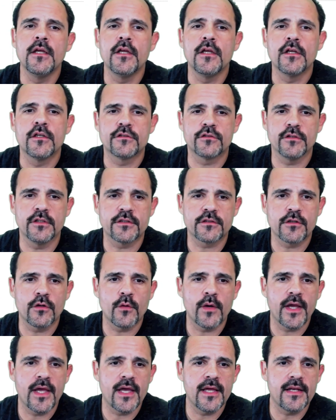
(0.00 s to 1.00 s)
So let's
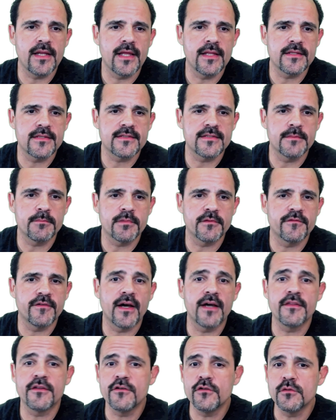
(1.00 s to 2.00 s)
go ahead and
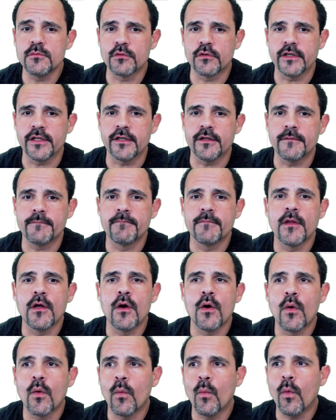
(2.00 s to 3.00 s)
simplify the numerator.
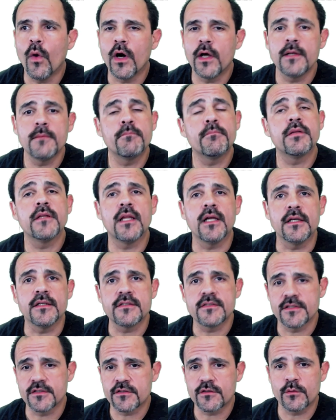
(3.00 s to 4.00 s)
1
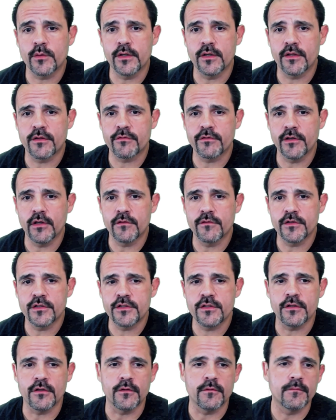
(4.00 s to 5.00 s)
plus the square root of 3 over
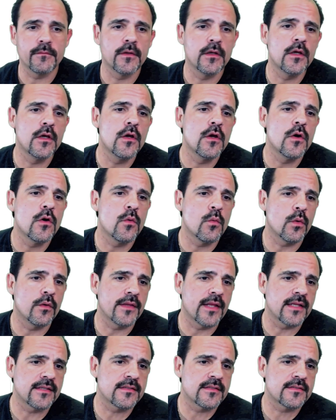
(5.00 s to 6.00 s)
2. Well,
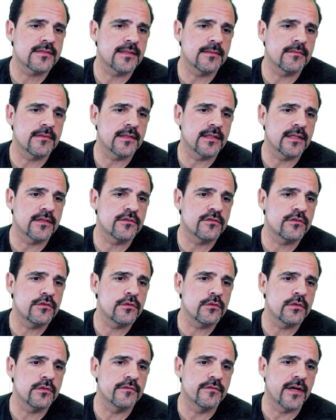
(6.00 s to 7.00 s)
that's the same thing as
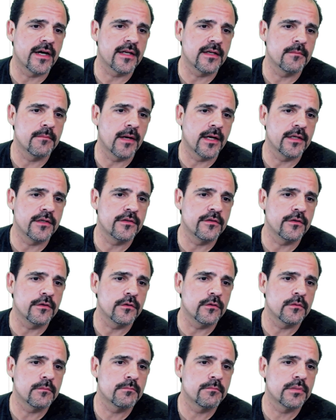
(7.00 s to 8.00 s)
2 divided by
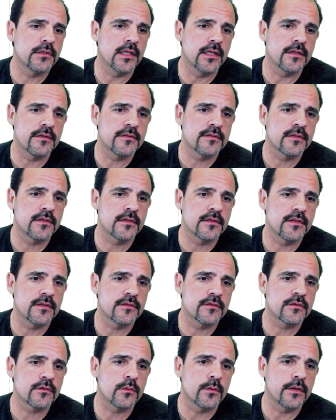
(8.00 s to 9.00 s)
2 plus the
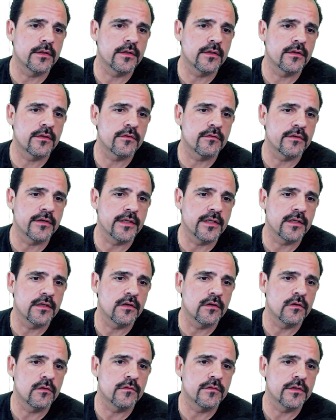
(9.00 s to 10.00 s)
square root of 3
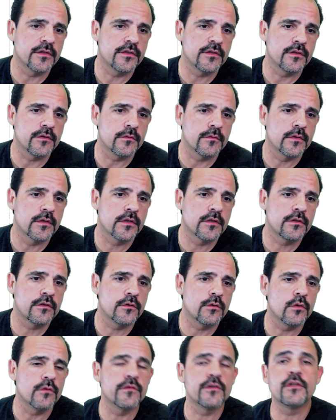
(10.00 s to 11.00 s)
over 2.
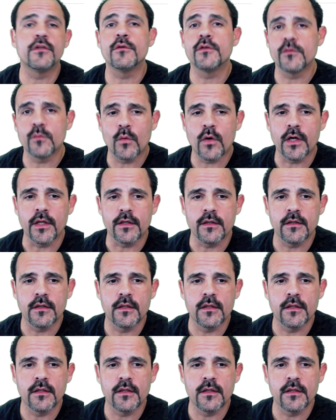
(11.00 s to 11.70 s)
2 over 2 is 1.